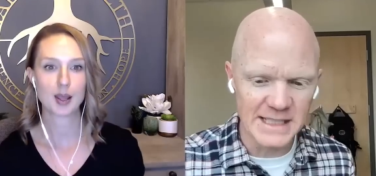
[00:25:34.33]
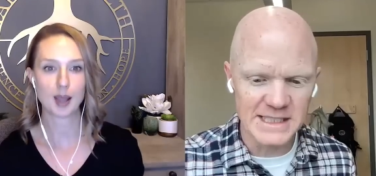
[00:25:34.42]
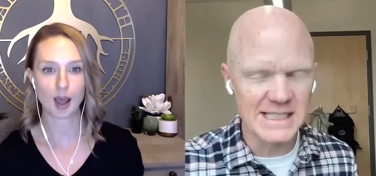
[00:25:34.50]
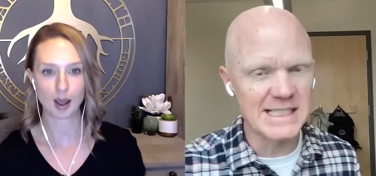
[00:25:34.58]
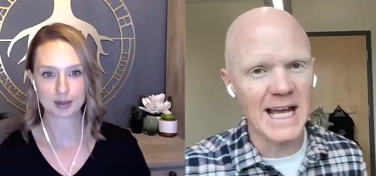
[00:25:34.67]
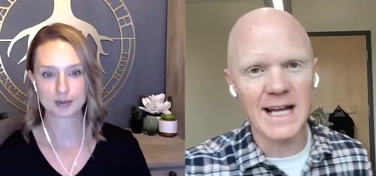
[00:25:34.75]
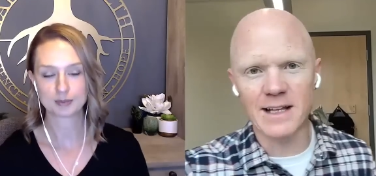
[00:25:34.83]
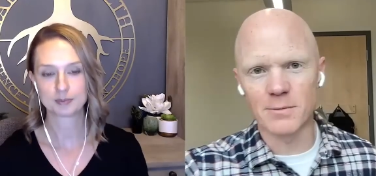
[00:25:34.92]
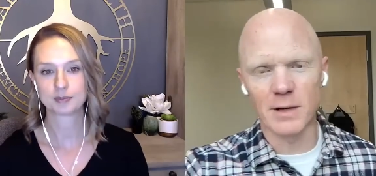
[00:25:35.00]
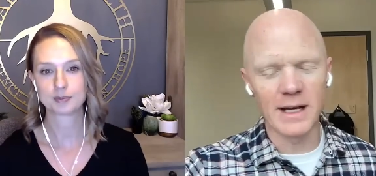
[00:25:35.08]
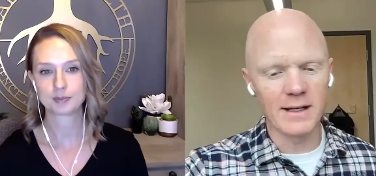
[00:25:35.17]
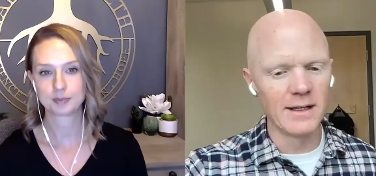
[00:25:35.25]
Speaker 1: that's exactly yeah.
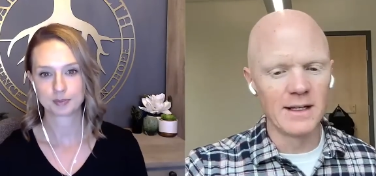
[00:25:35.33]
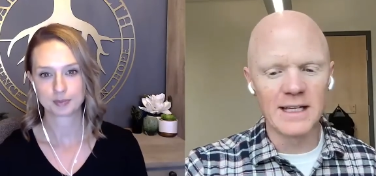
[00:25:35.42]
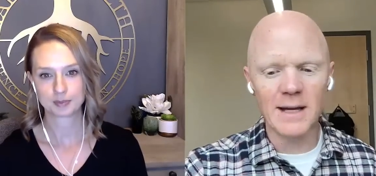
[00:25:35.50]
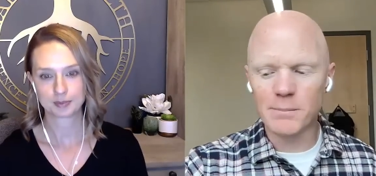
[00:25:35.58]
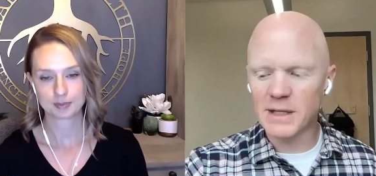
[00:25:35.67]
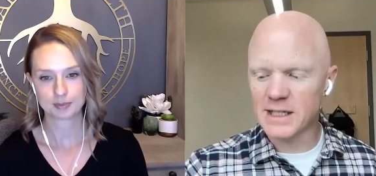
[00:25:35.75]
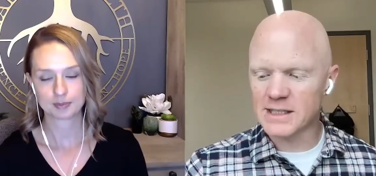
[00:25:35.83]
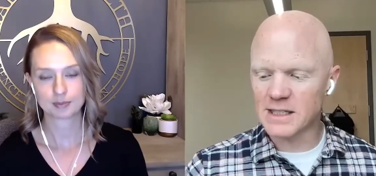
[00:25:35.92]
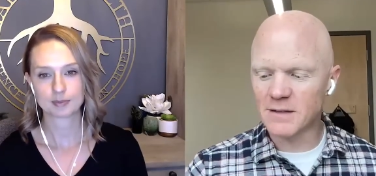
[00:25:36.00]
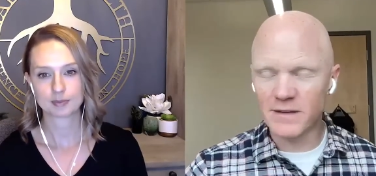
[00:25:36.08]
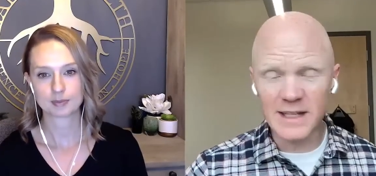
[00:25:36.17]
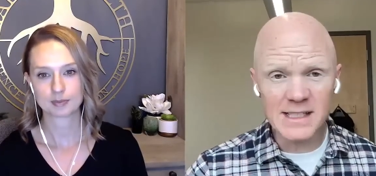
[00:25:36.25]
right. Yep, because
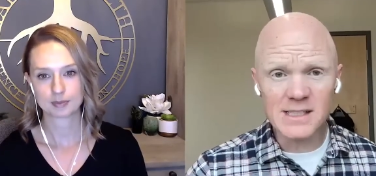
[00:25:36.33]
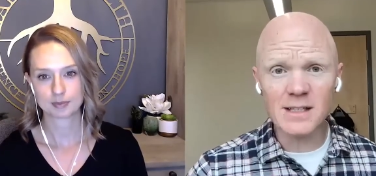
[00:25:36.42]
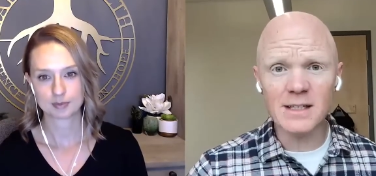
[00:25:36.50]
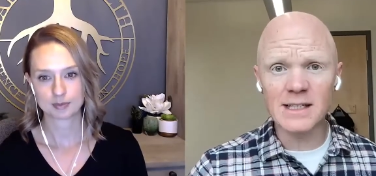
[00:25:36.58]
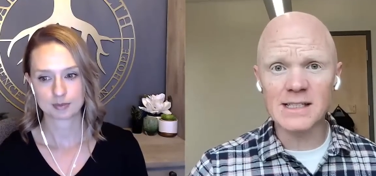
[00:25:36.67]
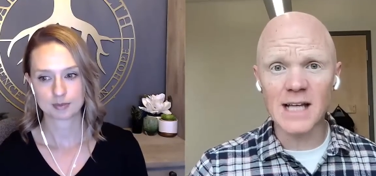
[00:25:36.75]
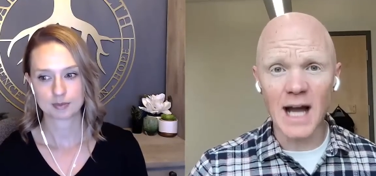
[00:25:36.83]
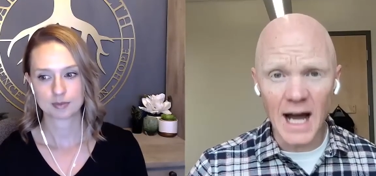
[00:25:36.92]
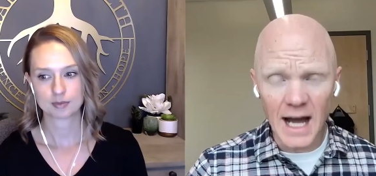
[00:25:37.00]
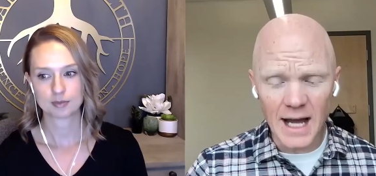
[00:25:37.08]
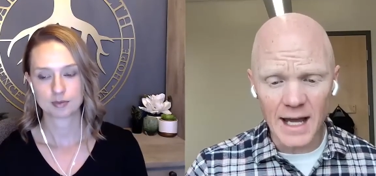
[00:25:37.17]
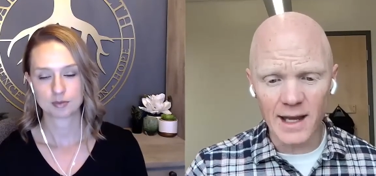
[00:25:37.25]
if insulin is
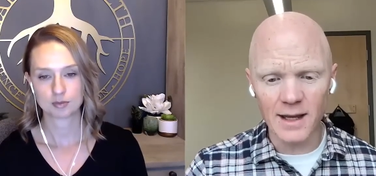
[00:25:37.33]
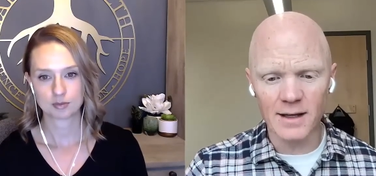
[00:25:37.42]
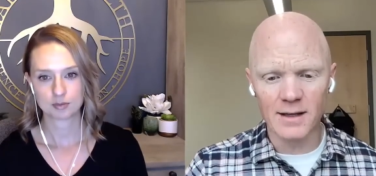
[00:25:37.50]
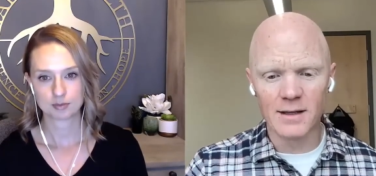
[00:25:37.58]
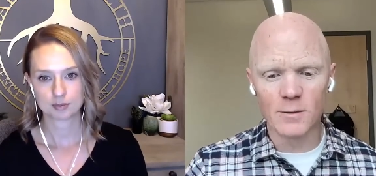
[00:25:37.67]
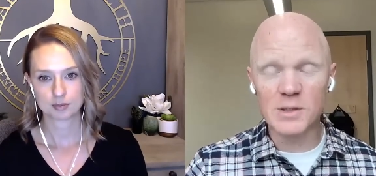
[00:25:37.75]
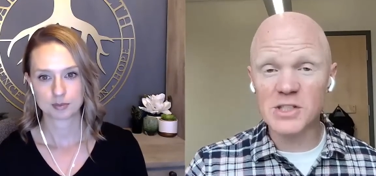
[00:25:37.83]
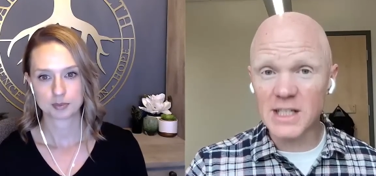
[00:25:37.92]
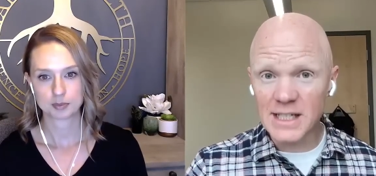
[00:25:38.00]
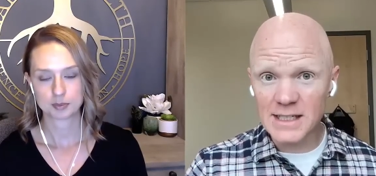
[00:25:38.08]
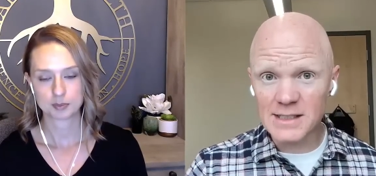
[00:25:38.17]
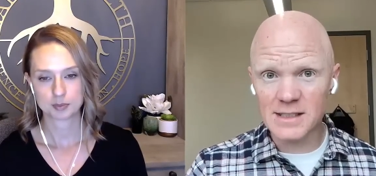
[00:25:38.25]
high, which it
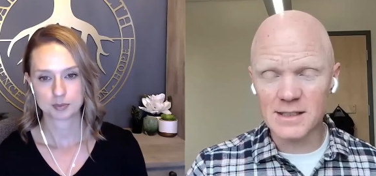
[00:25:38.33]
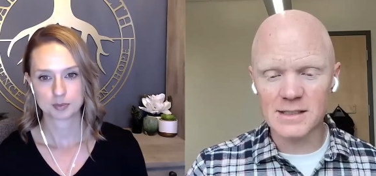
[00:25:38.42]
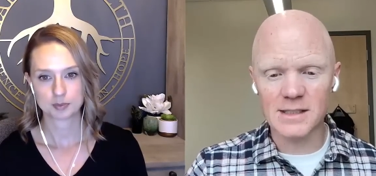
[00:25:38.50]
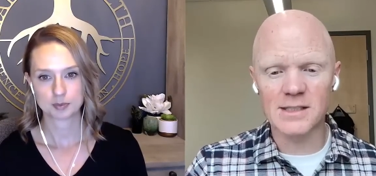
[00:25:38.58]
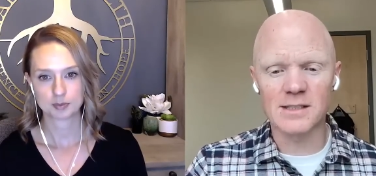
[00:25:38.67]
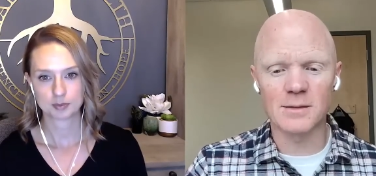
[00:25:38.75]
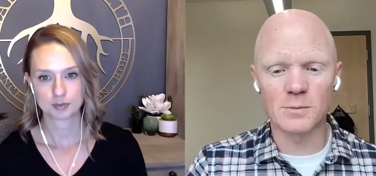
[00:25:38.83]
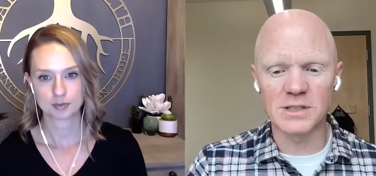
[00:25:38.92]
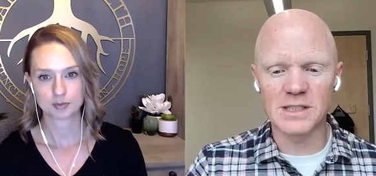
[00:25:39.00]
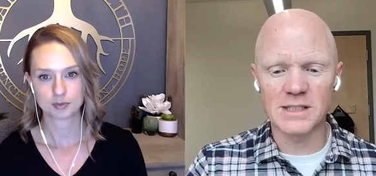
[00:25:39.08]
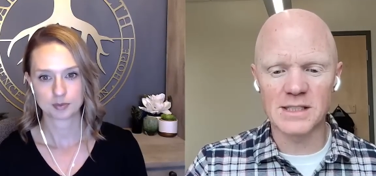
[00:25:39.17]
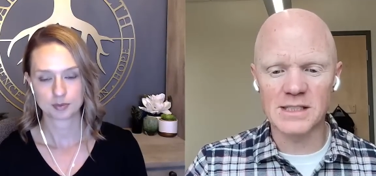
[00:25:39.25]
is in this insulin
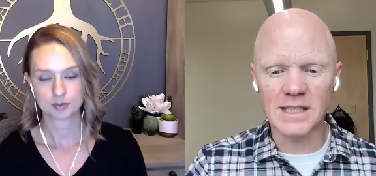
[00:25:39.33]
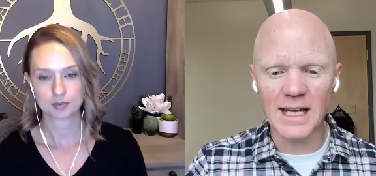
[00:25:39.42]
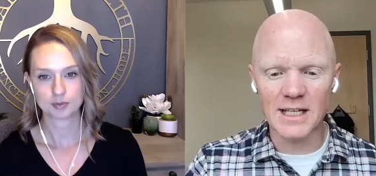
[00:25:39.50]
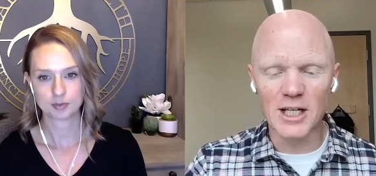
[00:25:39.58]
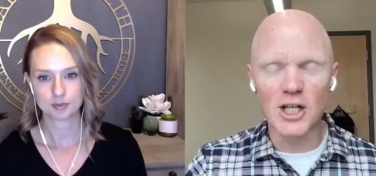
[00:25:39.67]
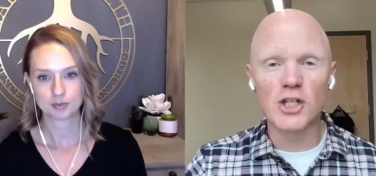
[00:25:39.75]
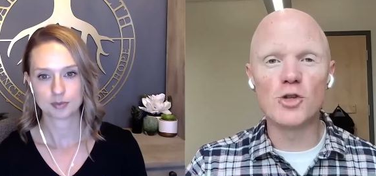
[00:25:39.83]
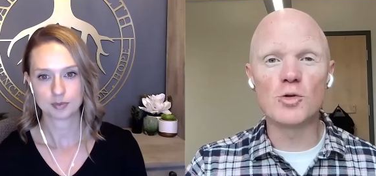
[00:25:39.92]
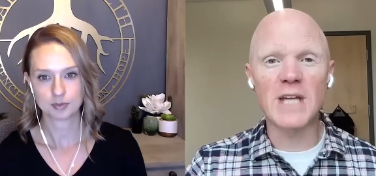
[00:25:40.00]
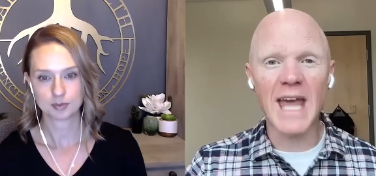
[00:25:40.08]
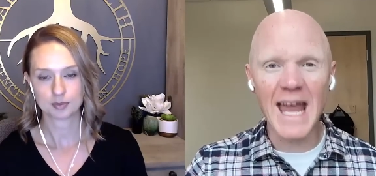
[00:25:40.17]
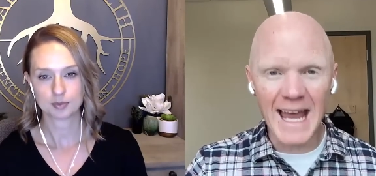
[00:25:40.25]
resistant state, you
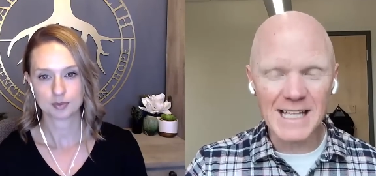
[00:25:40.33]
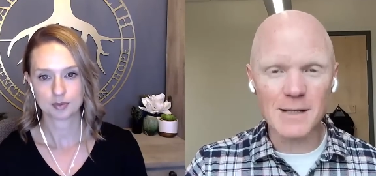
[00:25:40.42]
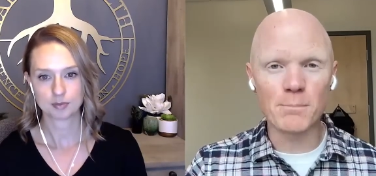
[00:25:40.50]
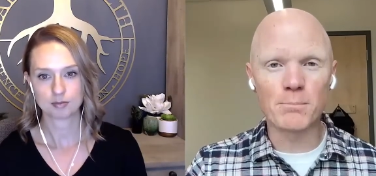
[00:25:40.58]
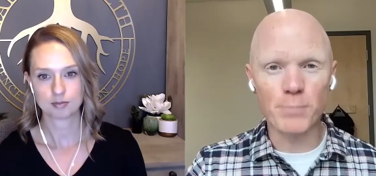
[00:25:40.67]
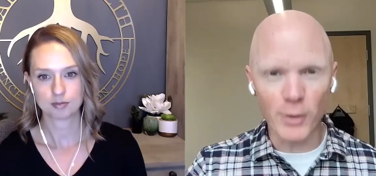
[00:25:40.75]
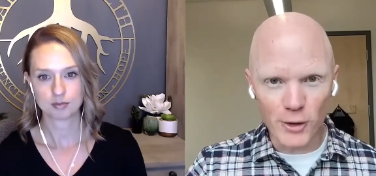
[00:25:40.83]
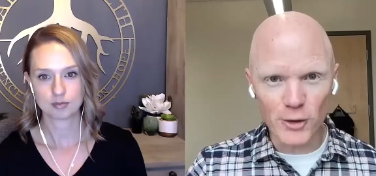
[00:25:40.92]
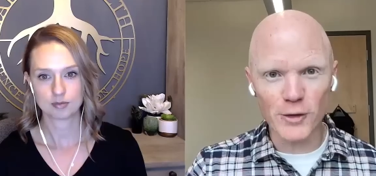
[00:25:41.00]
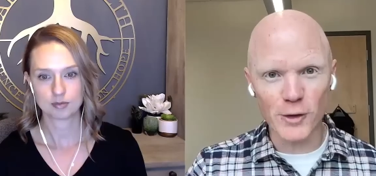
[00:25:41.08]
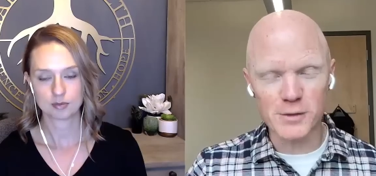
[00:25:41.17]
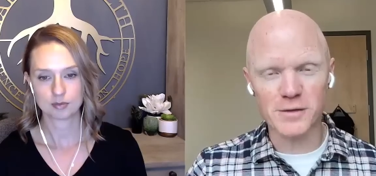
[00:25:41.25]
can't
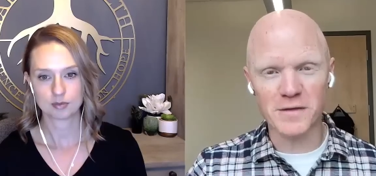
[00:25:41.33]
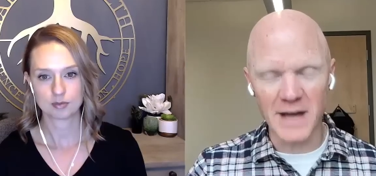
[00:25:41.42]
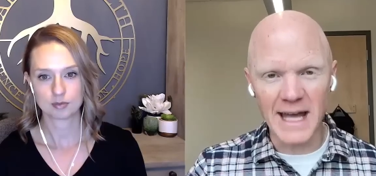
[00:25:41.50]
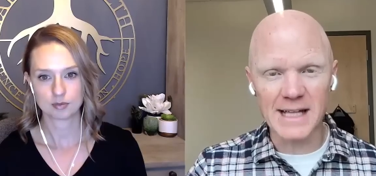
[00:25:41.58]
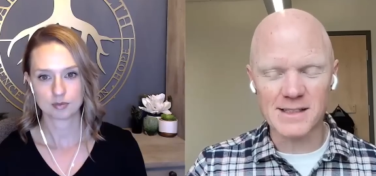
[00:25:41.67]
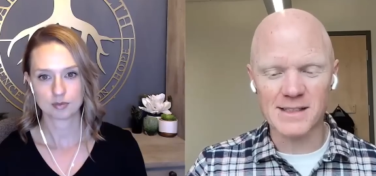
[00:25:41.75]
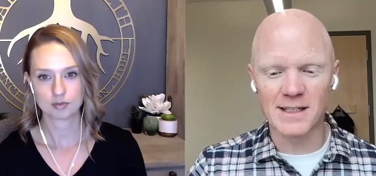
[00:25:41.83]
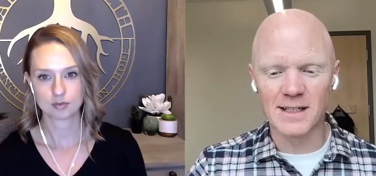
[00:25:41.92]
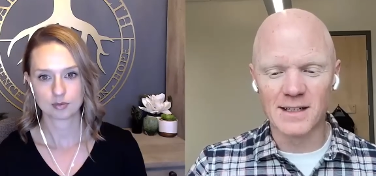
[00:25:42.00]
burn those fats.